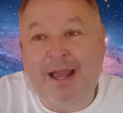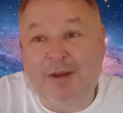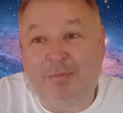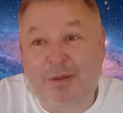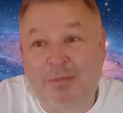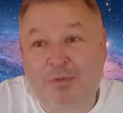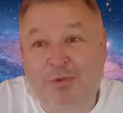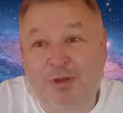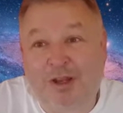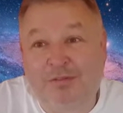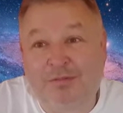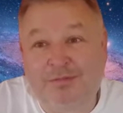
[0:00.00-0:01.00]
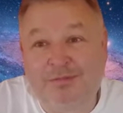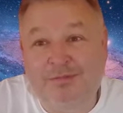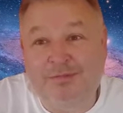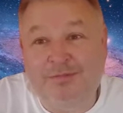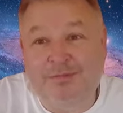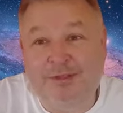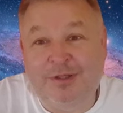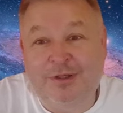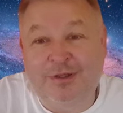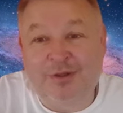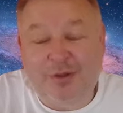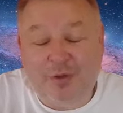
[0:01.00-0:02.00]
and a bit more love.
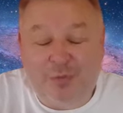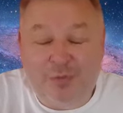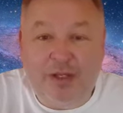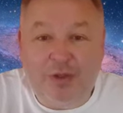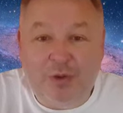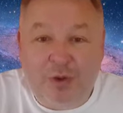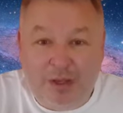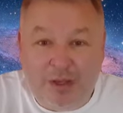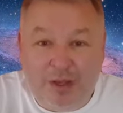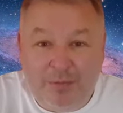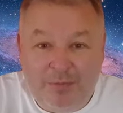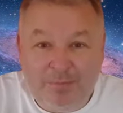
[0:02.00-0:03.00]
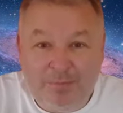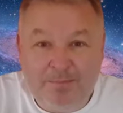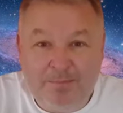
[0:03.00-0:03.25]
We are not alone.